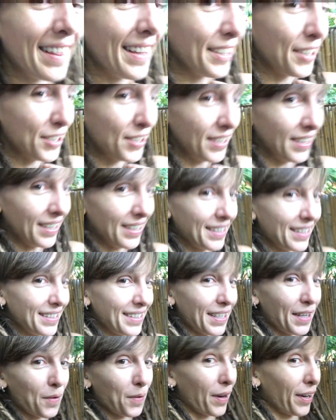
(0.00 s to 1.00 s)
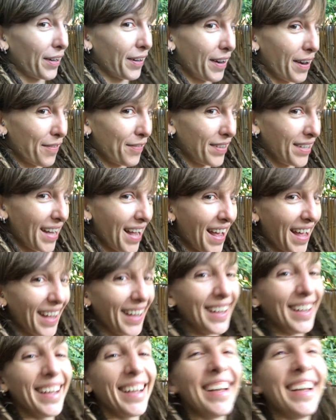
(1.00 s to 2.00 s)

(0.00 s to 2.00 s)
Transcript: There she is. I wear her every day.